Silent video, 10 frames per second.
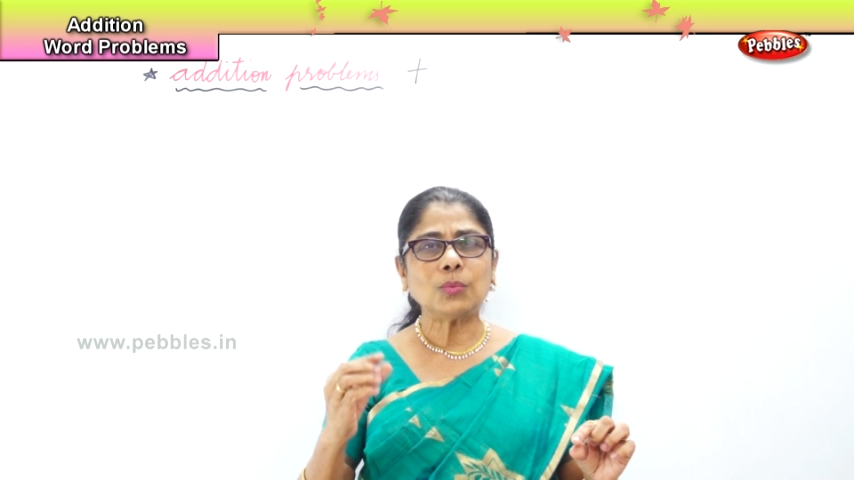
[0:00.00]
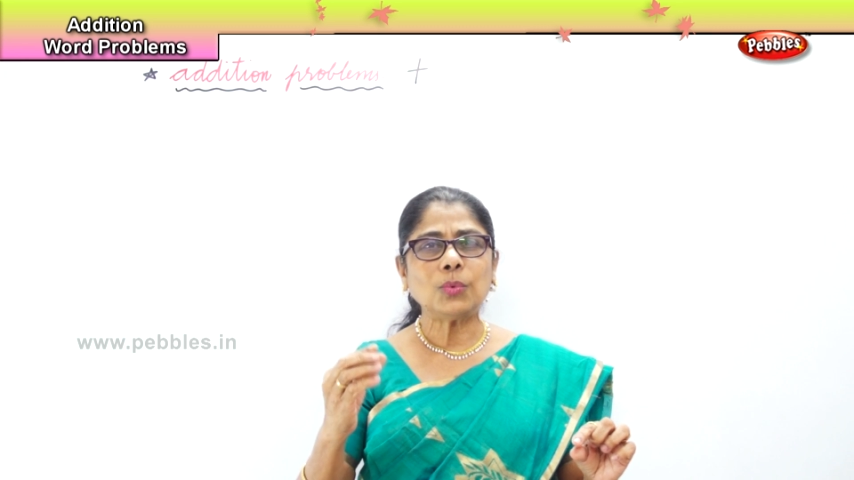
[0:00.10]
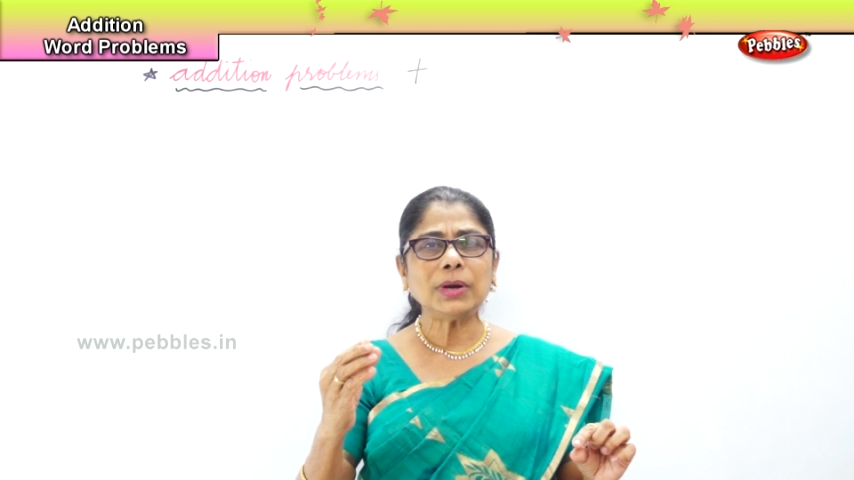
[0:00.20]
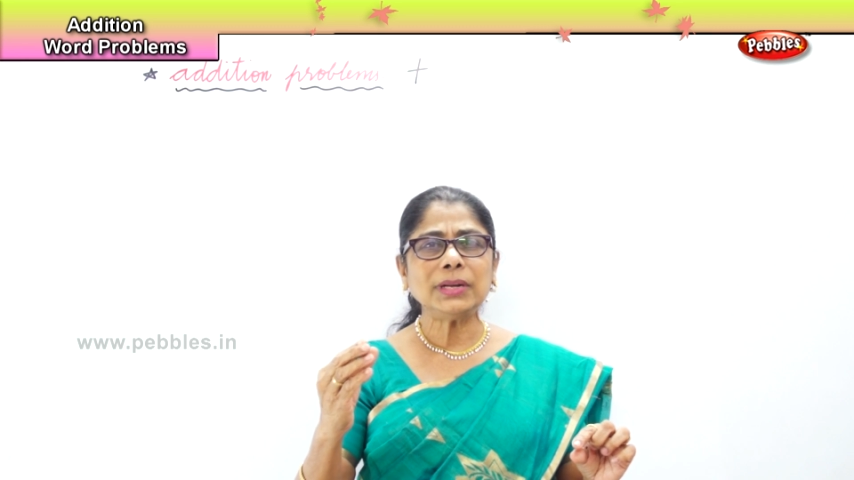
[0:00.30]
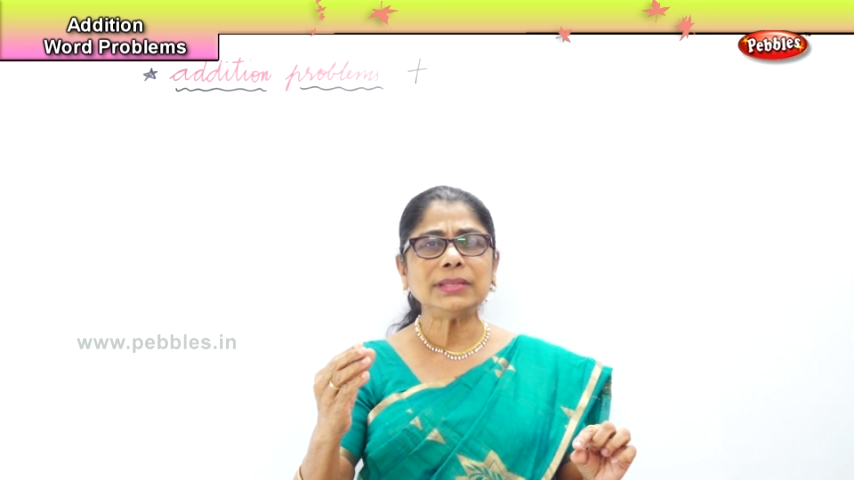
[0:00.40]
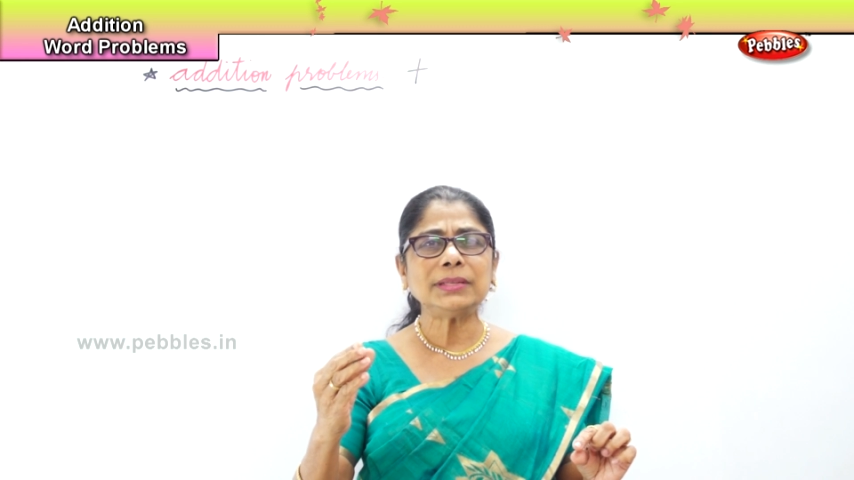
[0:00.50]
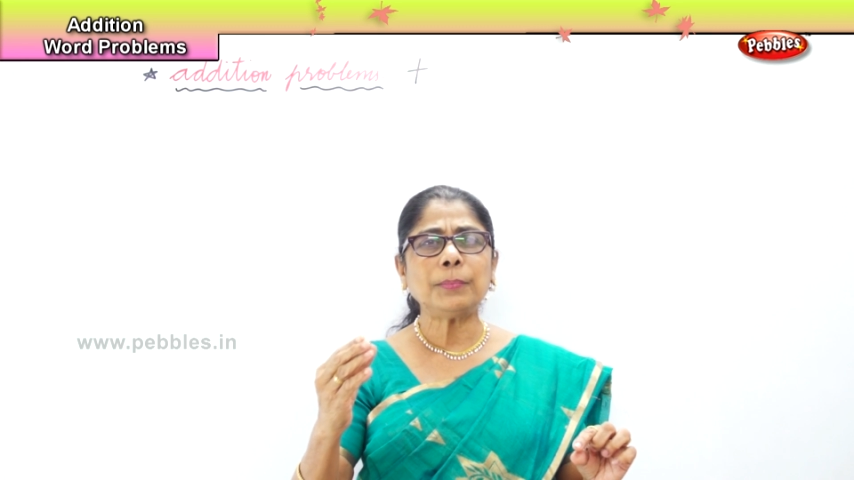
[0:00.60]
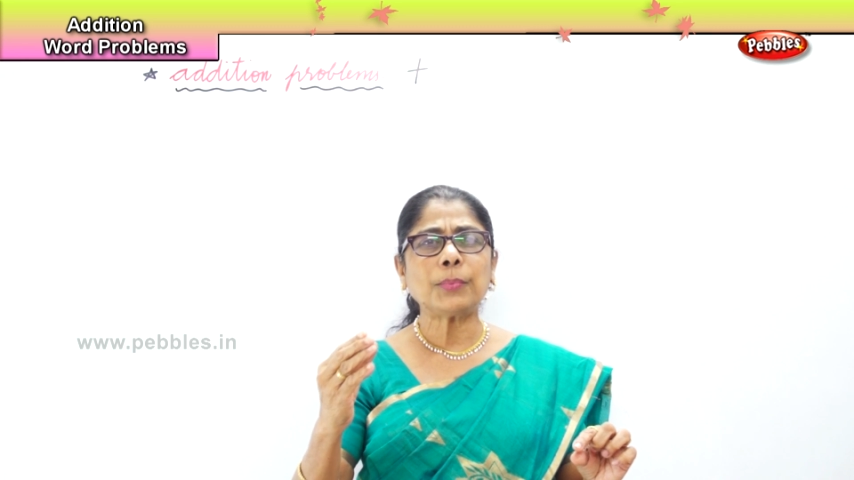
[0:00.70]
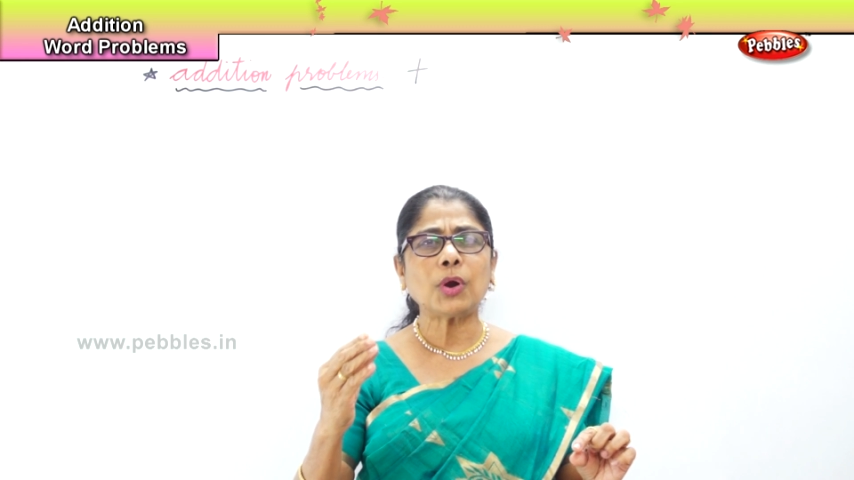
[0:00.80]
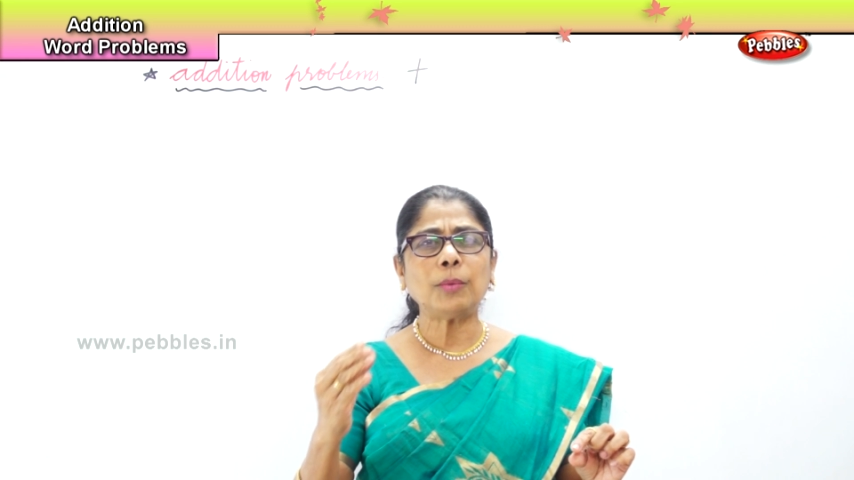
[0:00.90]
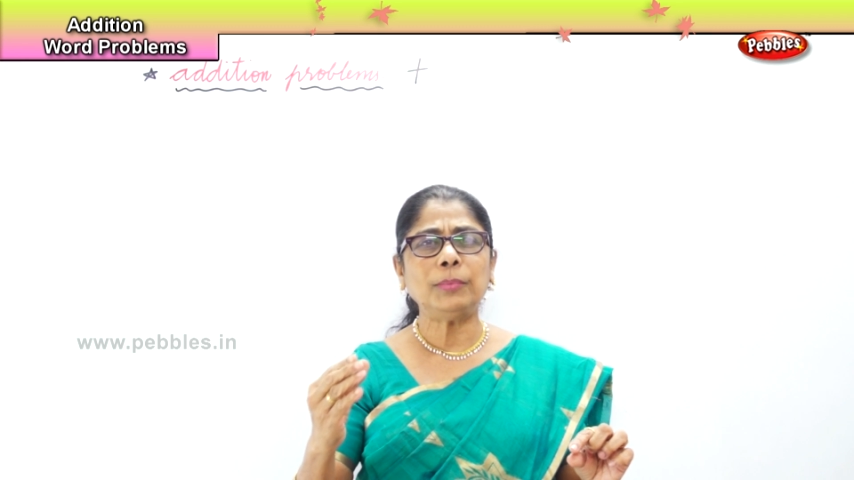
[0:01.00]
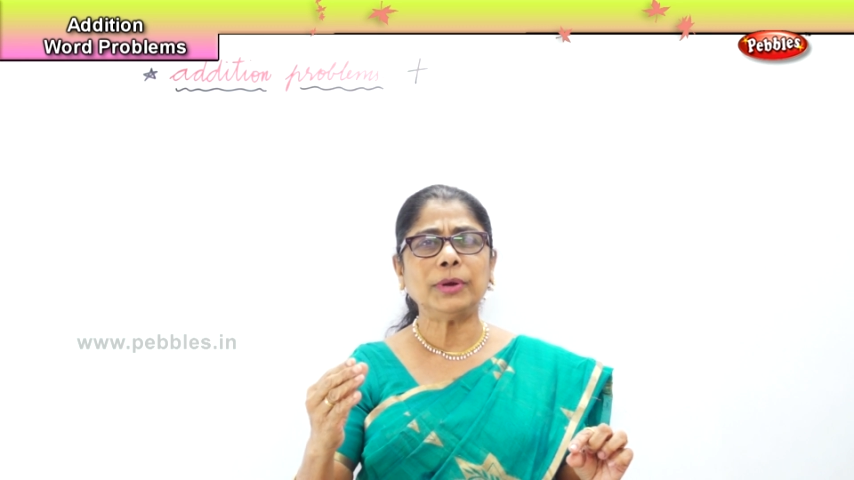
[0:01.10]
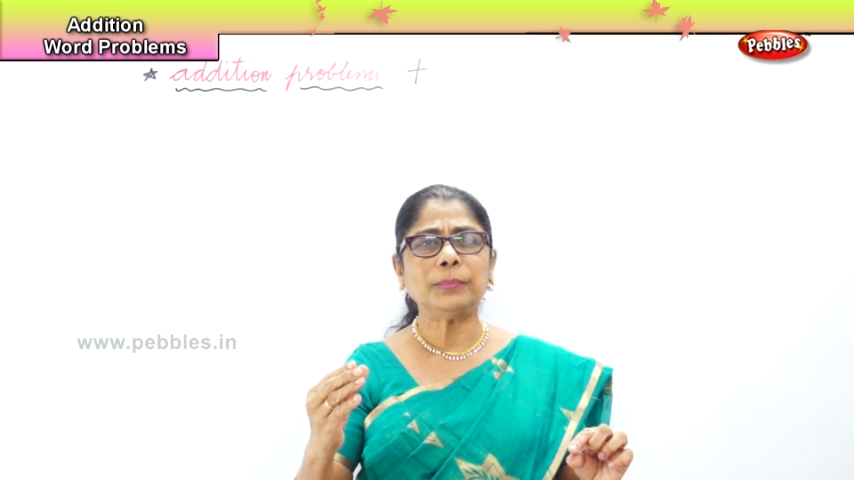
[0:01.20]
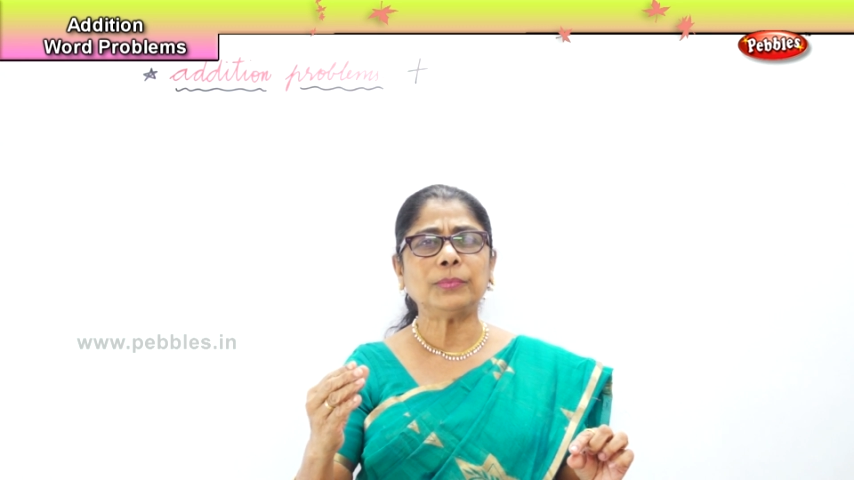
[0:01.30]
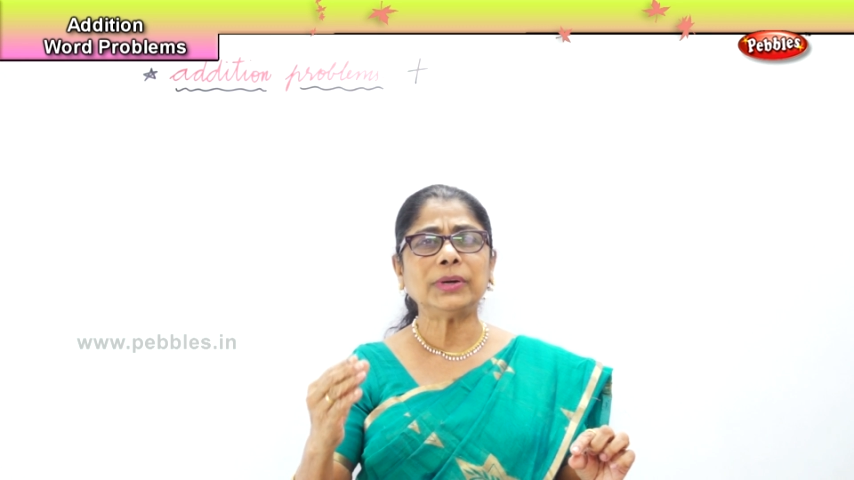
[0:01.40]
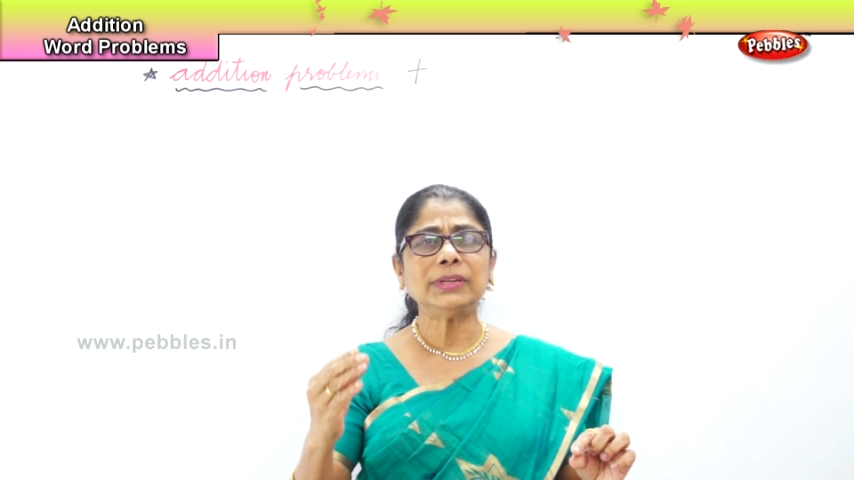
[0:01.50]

what is the problem,